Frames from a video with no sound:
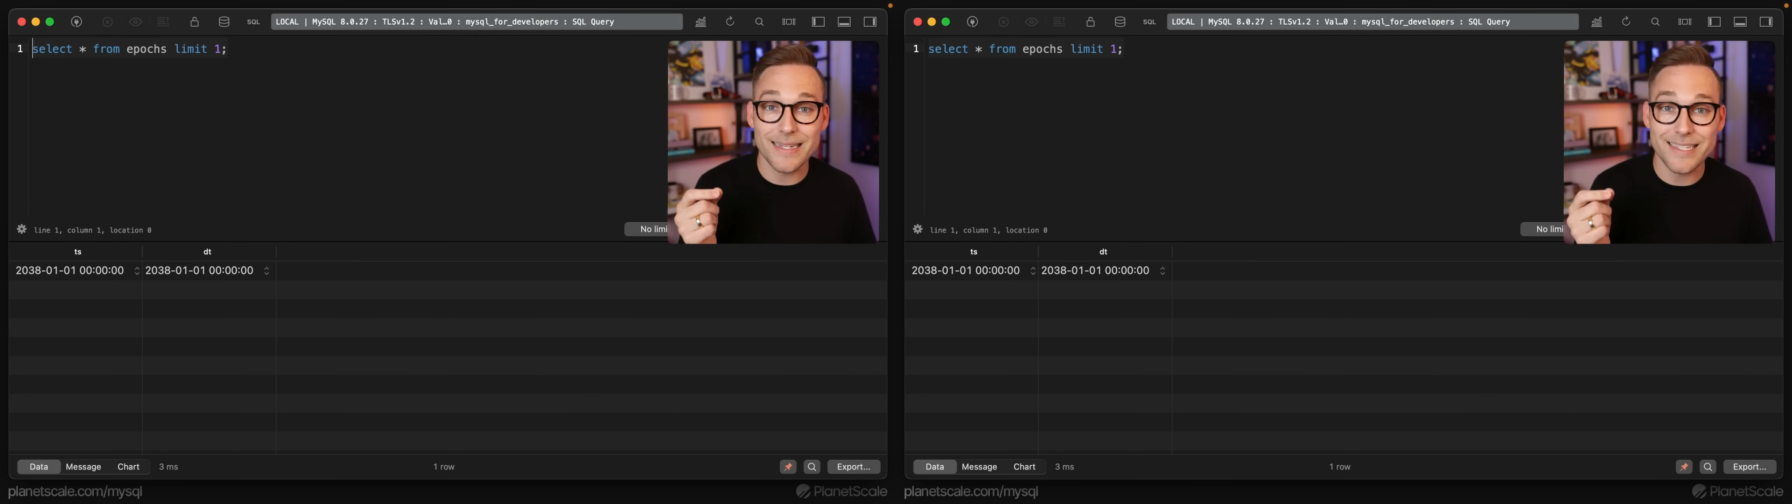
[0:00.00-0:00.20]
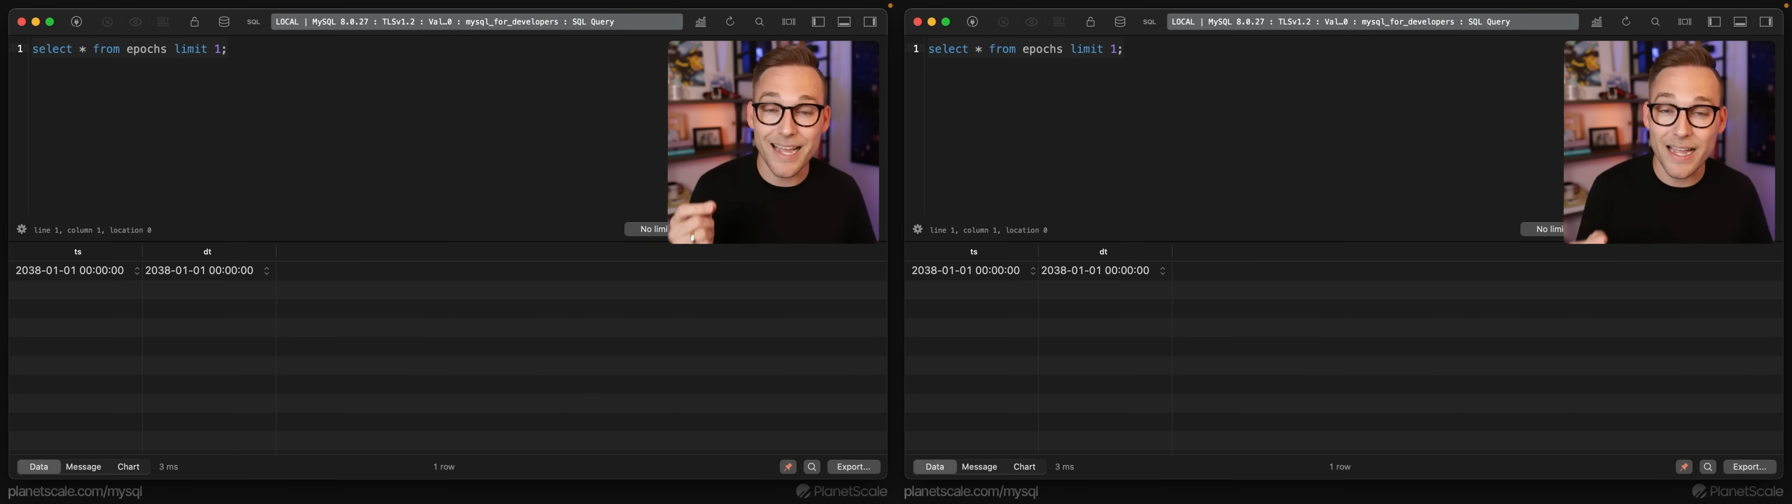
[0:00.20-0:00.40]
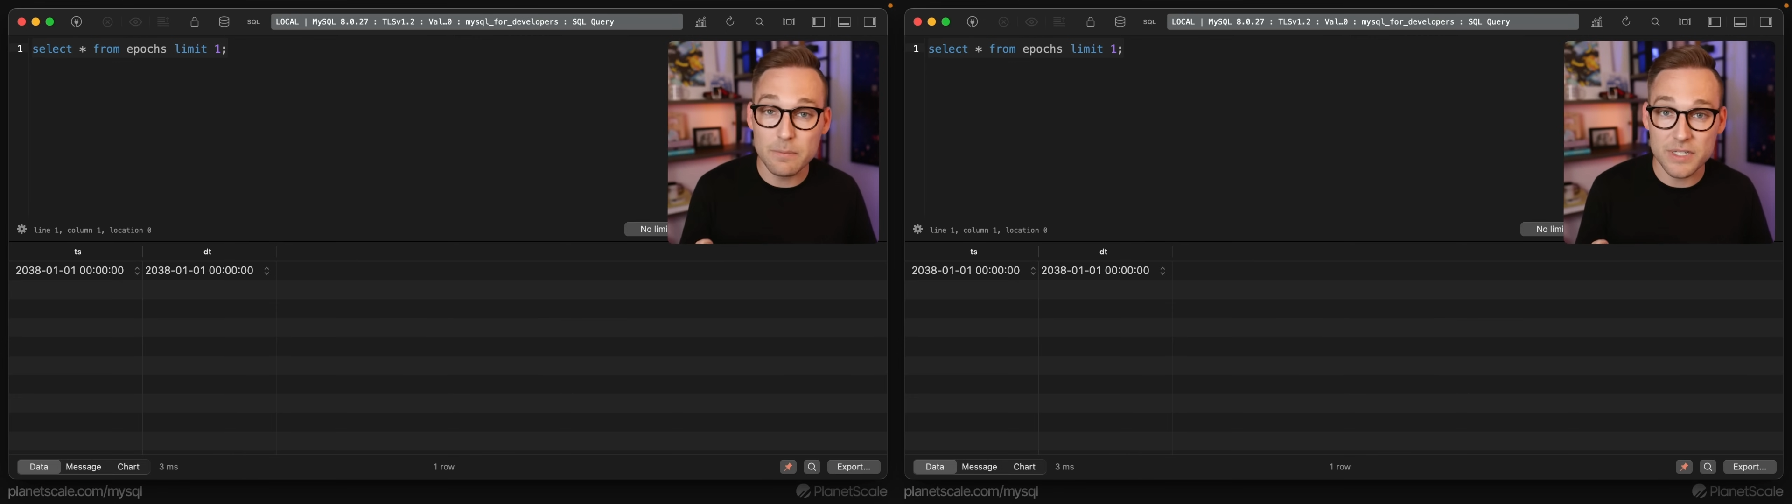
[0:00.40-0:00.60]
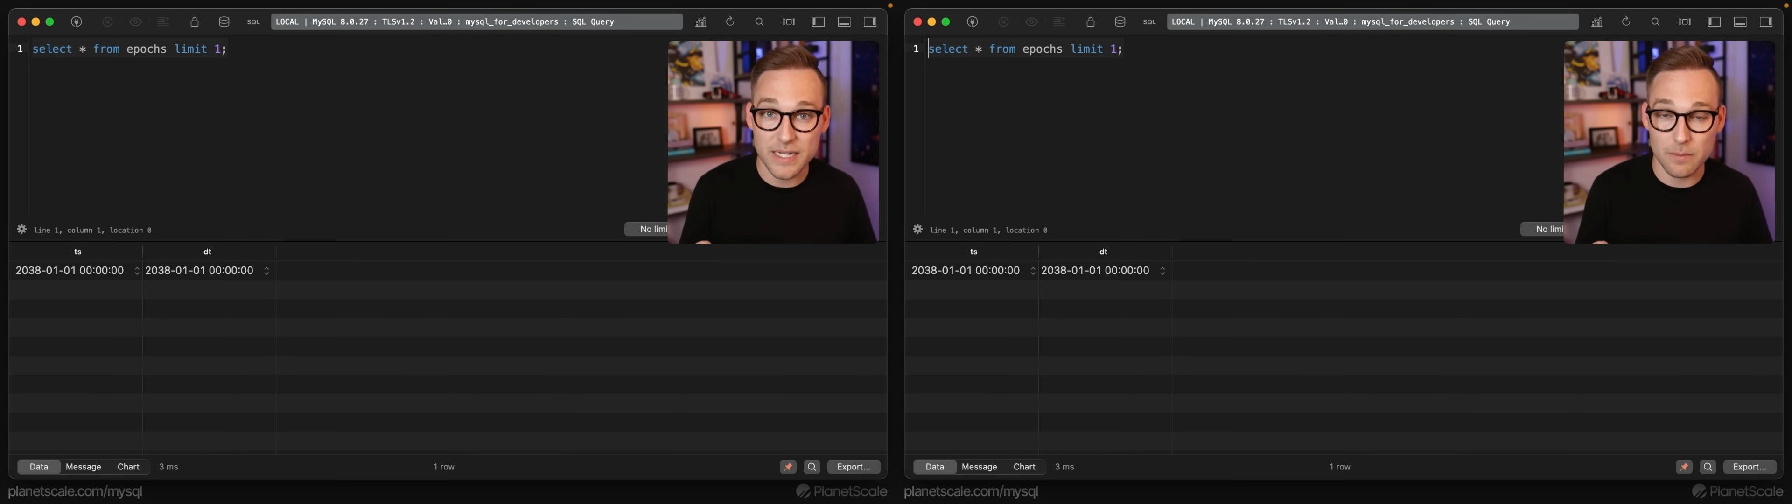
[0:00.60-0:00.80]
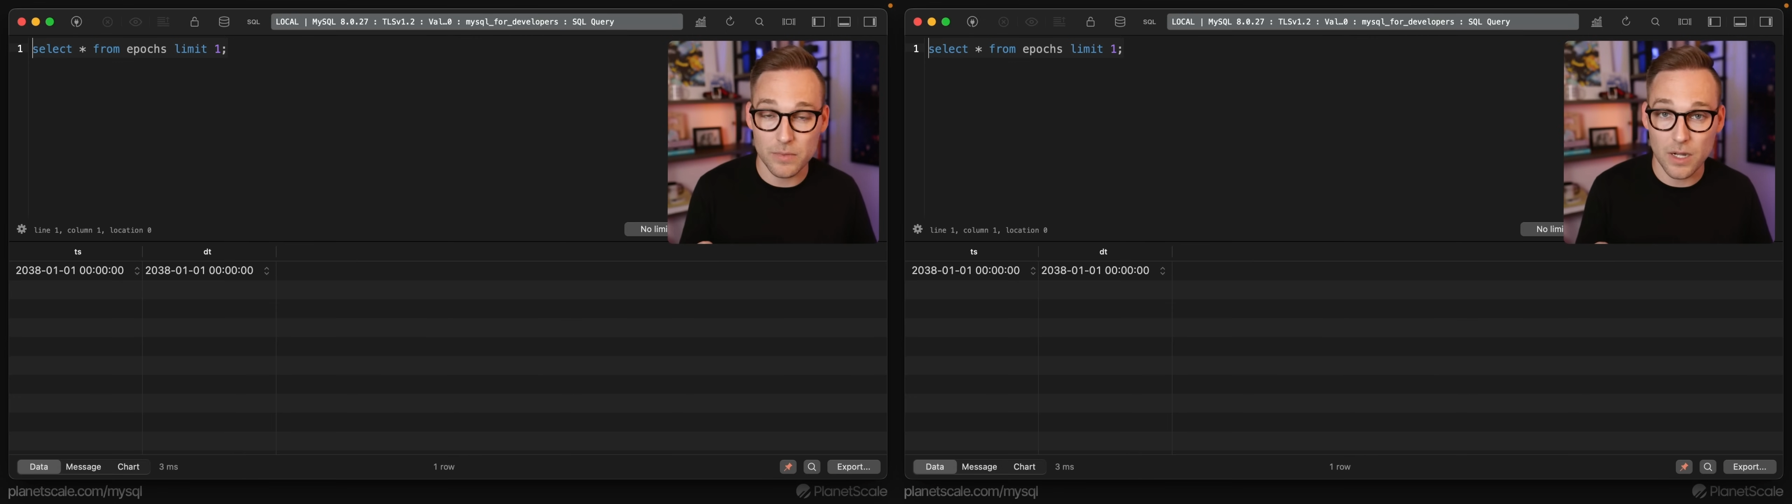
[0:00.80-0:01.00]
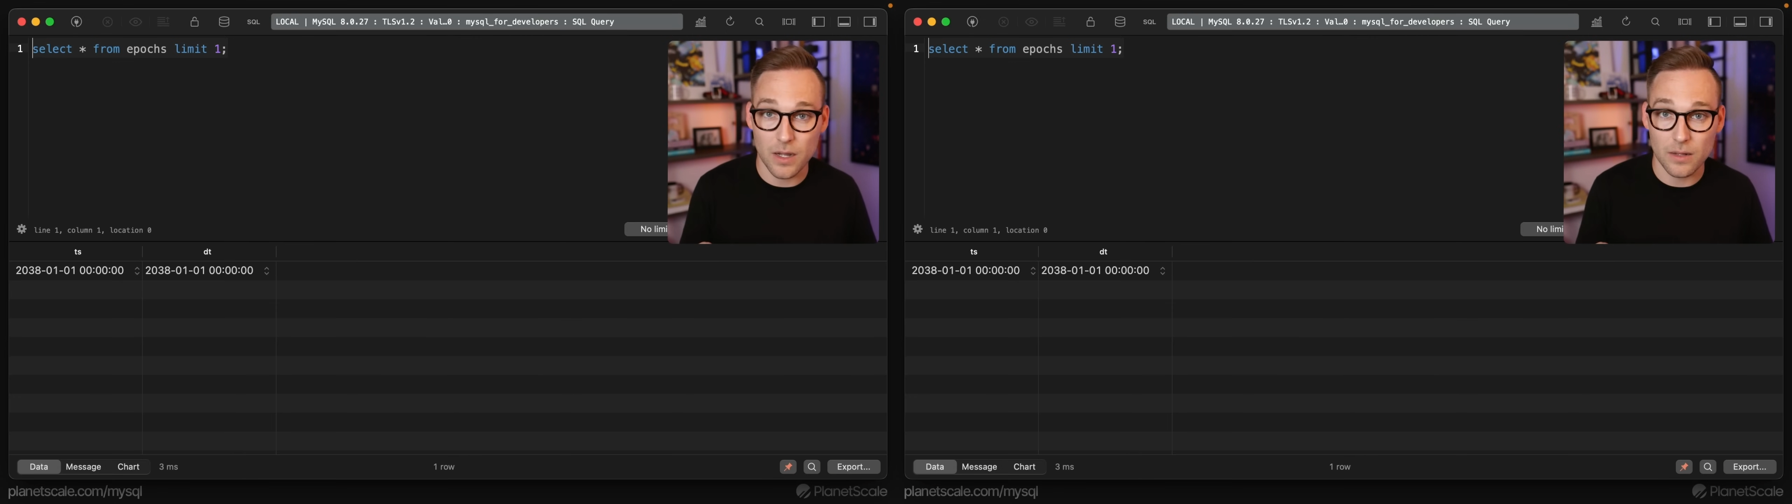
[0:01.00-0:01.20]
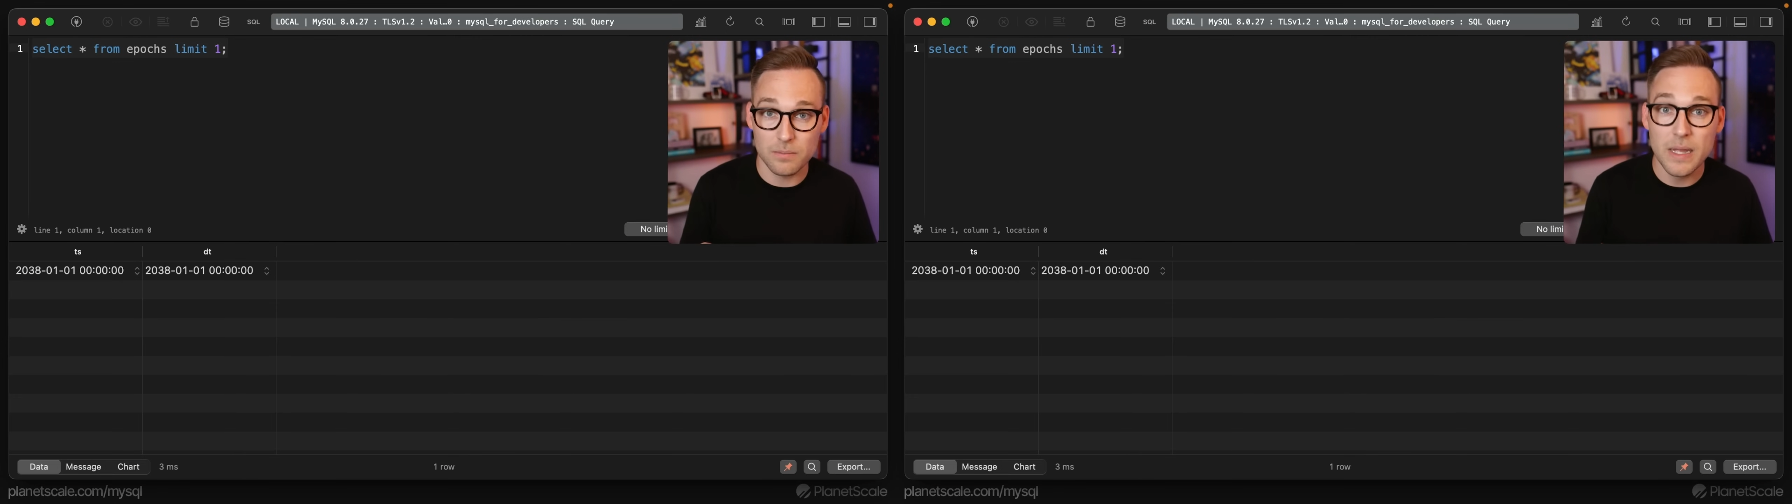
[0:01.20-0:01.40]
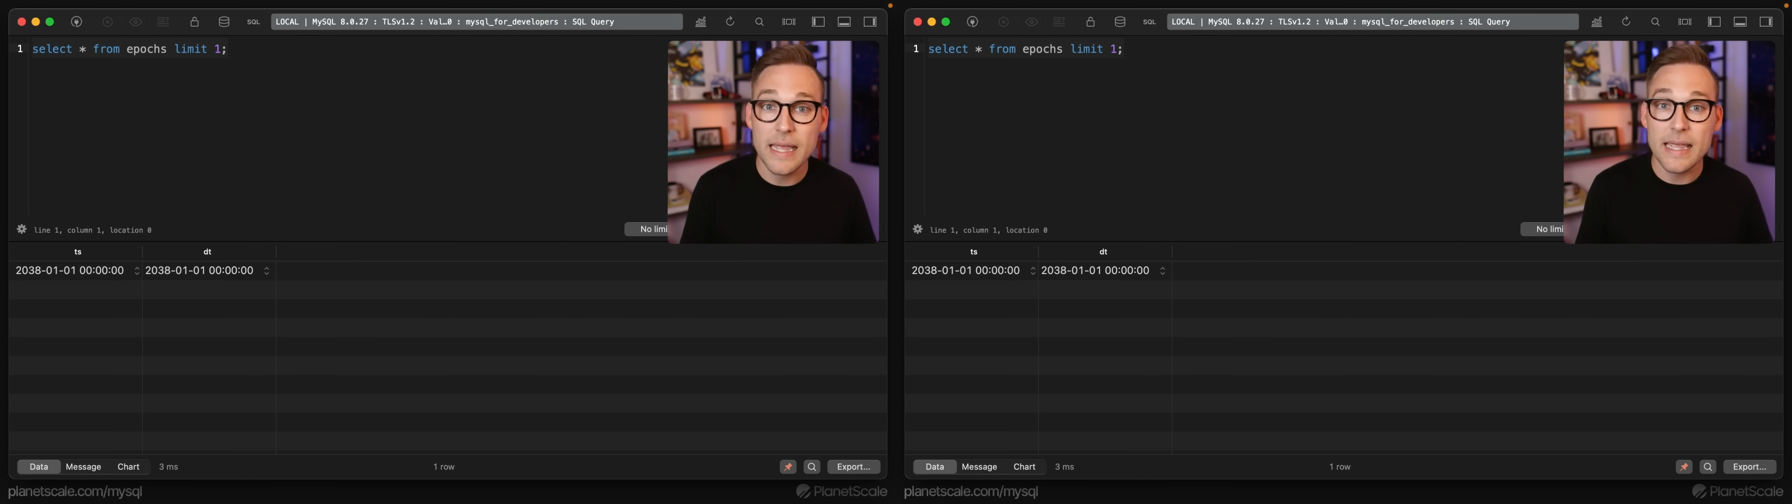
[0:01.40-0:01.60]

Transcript: timestamp column